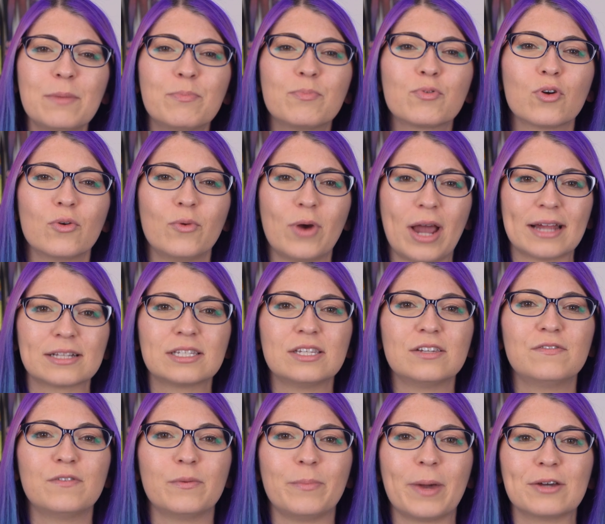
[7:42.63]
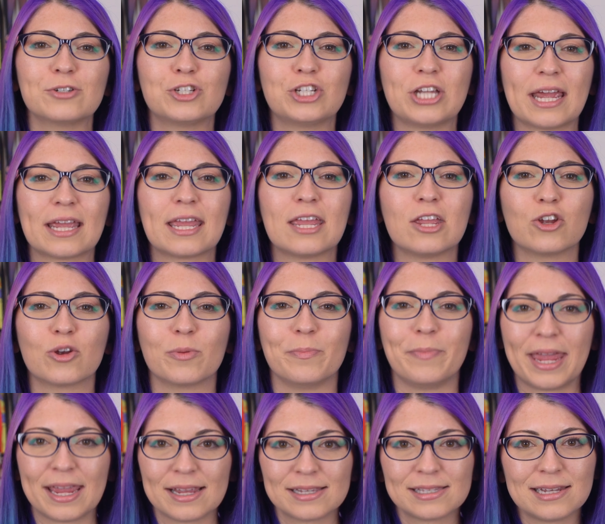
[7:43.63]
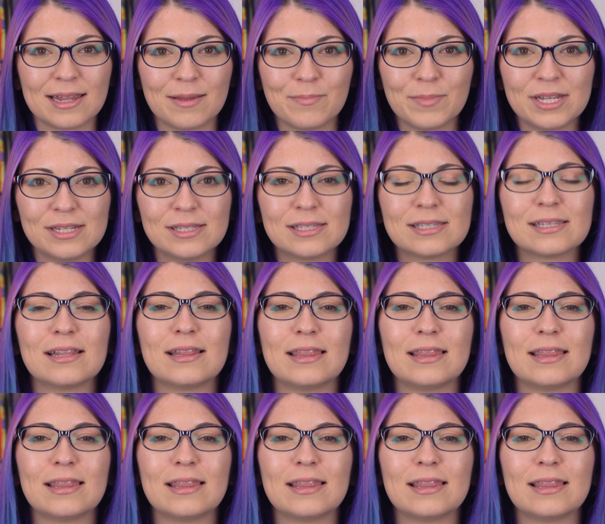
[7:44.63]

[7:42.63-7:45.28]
be proactive about checking your bank statements.